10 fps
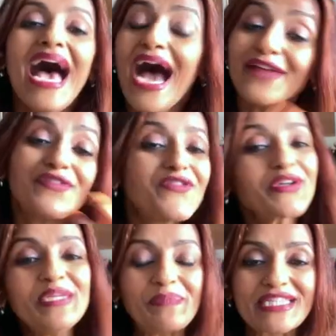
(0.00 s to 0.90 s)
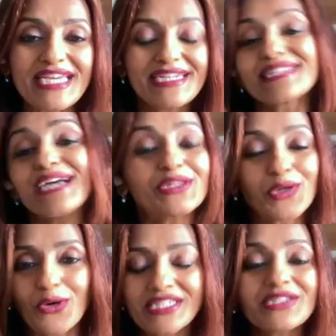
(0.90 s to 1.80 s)
And 40% is our
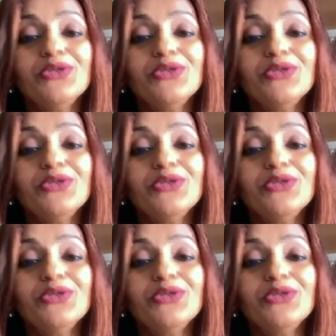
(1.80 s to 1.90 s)
thoughts.